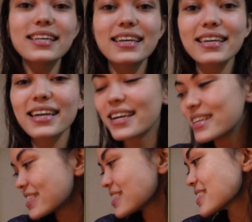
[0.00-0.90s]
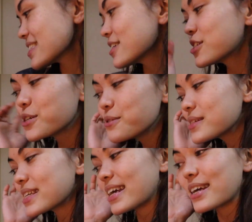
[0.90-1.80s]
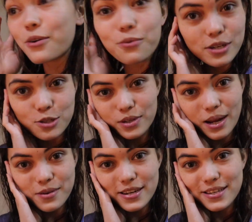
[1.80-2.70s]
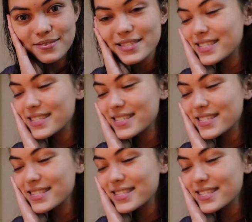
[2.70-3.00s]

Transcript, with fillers: thing is choosing which one I'm gonna use